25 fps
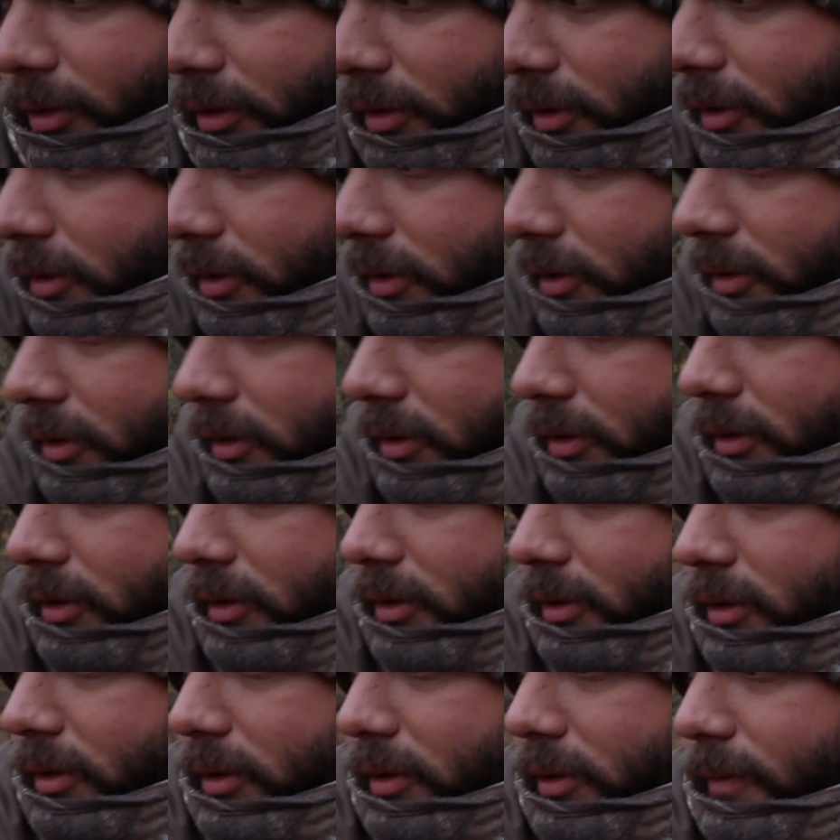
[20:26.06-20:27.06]

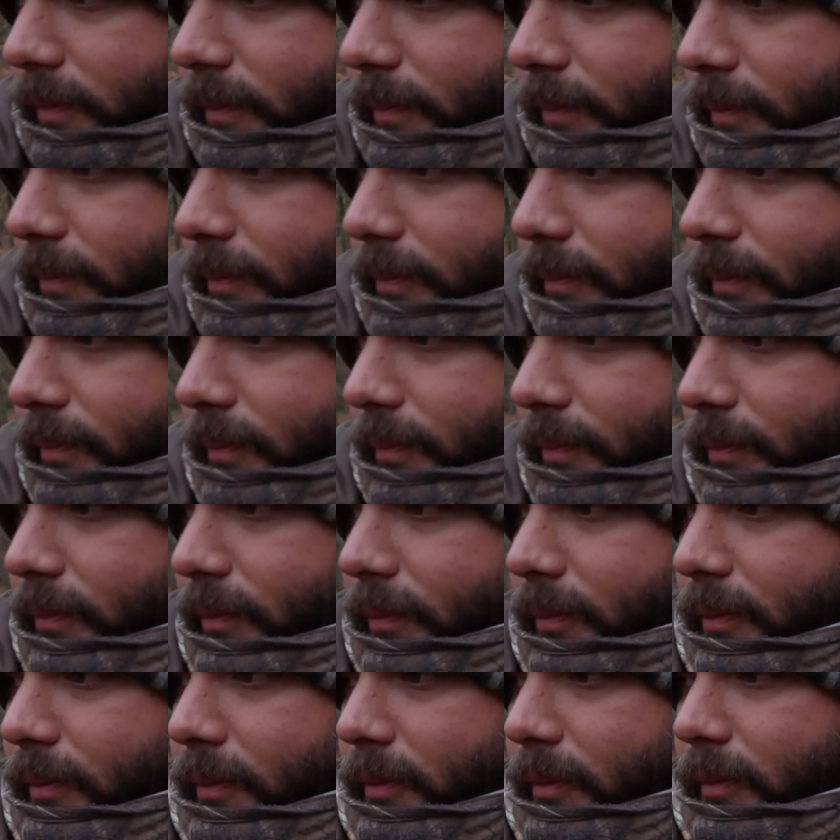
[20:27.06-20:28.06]

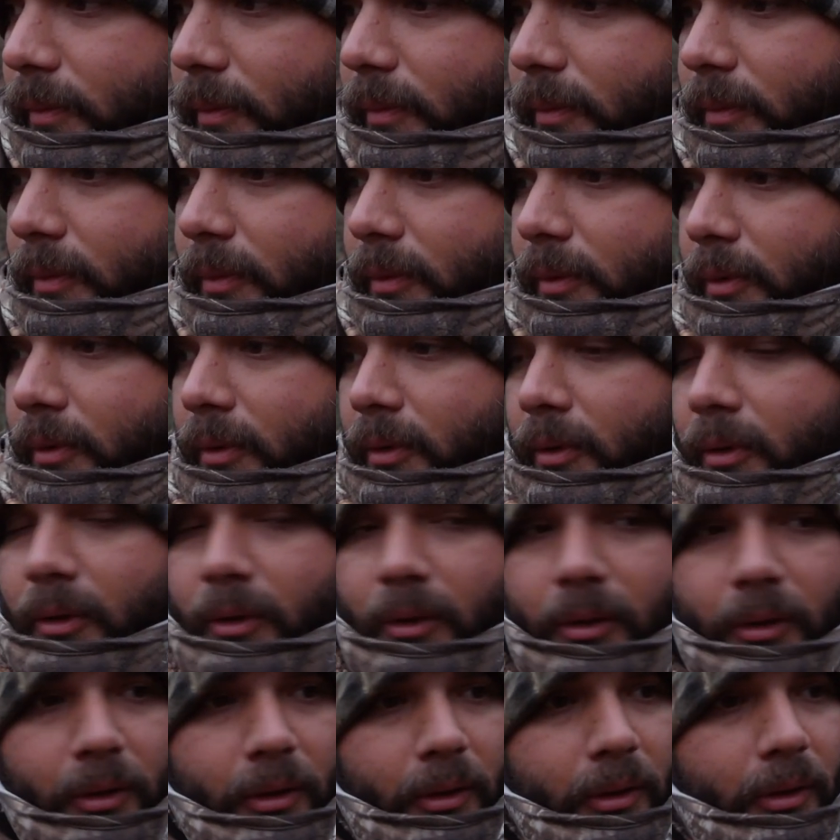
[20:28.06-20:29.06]

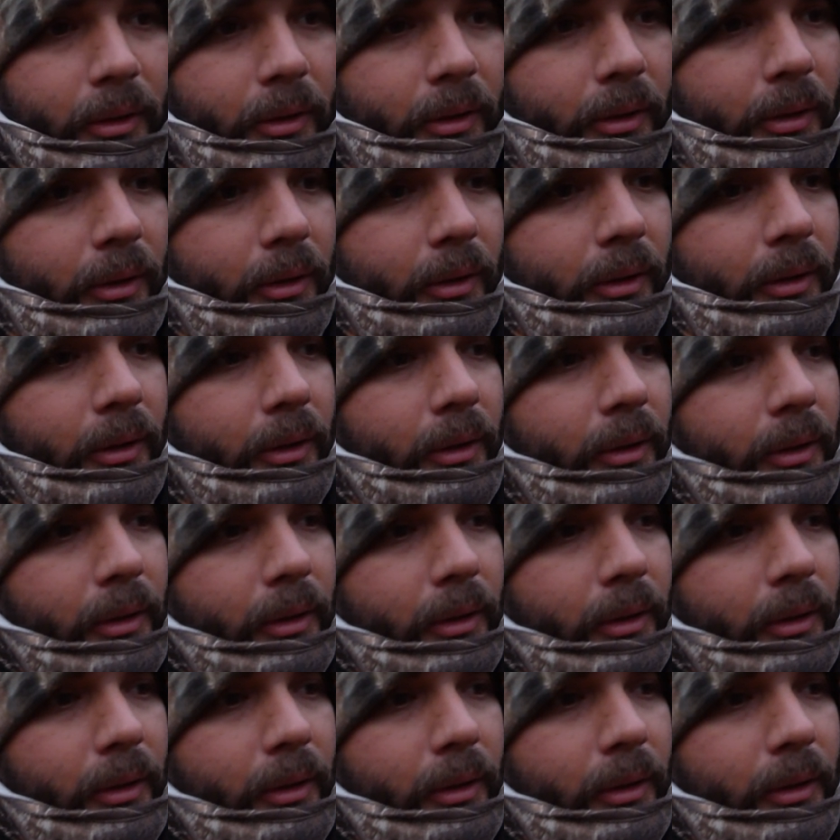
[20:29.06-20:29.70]
No one is speaking in this clip.